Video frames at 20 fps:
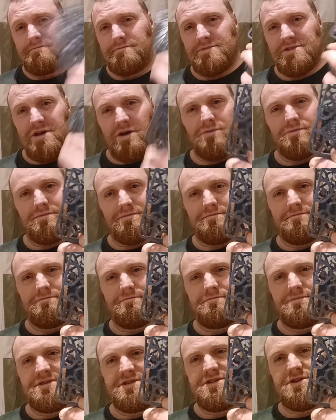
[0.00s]
So
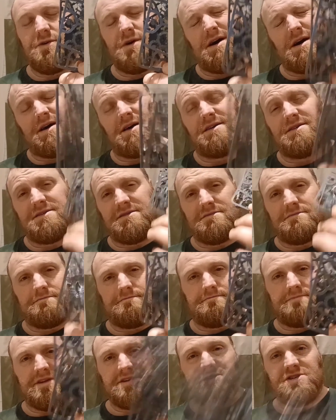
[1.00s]
Stuart Hayes,
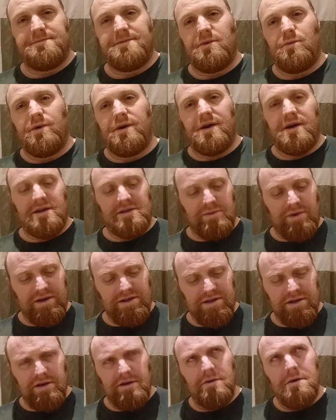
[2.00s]
this should be winging its way
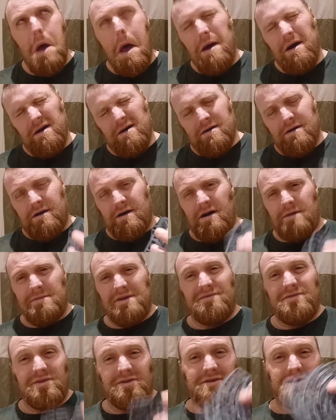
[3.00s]
to you.
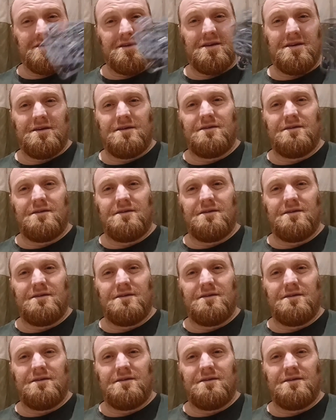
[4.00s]
If you can